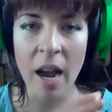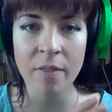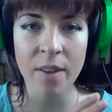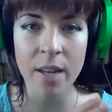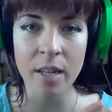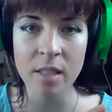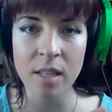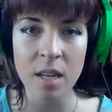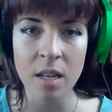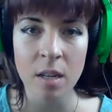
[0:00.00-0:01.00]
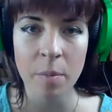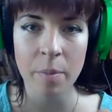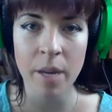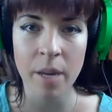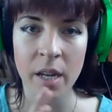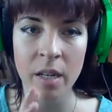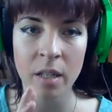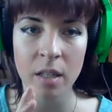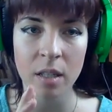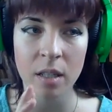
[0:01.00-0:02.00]
fantasy
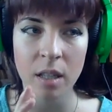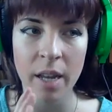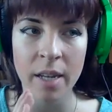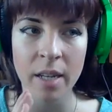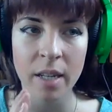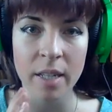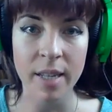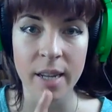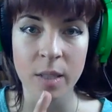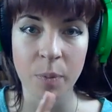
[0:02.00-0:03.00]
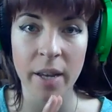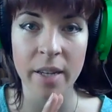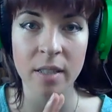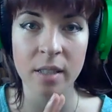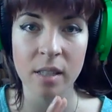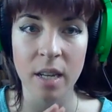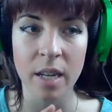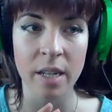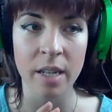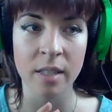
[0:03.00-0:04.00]
being it takes place
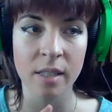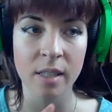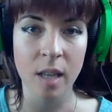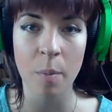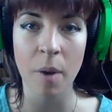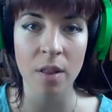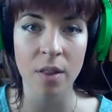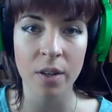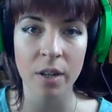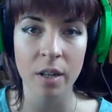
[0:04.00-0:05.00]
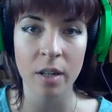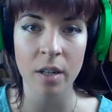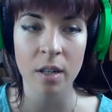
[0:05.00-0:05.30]
in some other